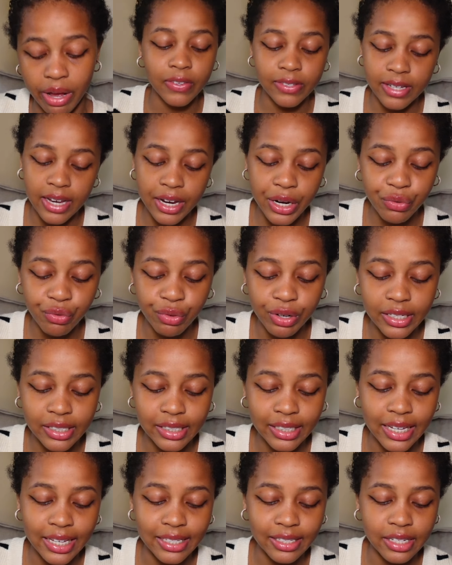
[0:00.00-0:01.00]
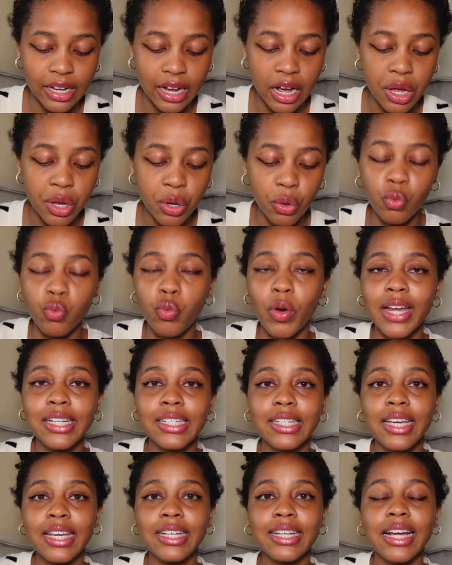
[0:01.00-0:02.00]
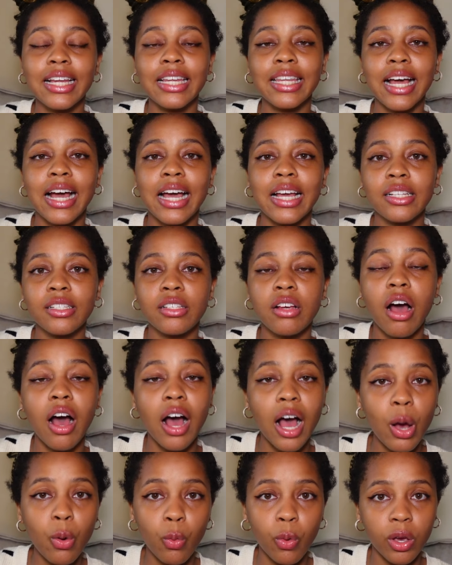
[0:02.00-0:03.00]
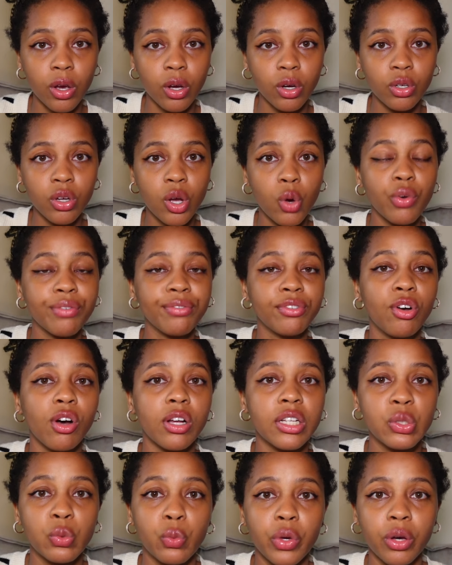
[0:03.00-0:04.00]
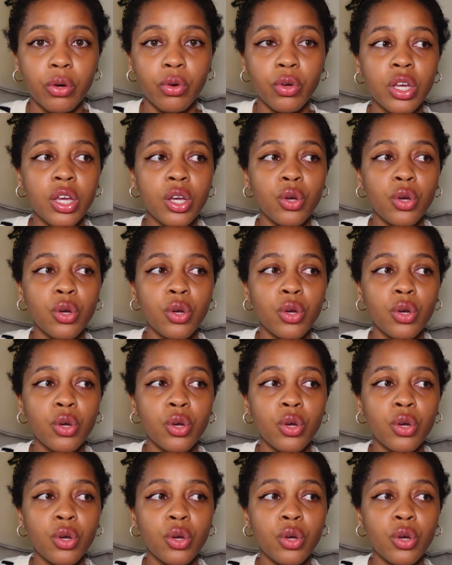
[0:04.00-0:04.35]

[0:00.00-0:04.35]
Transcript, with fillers: The second reason is that waiting aligns our will with God's will.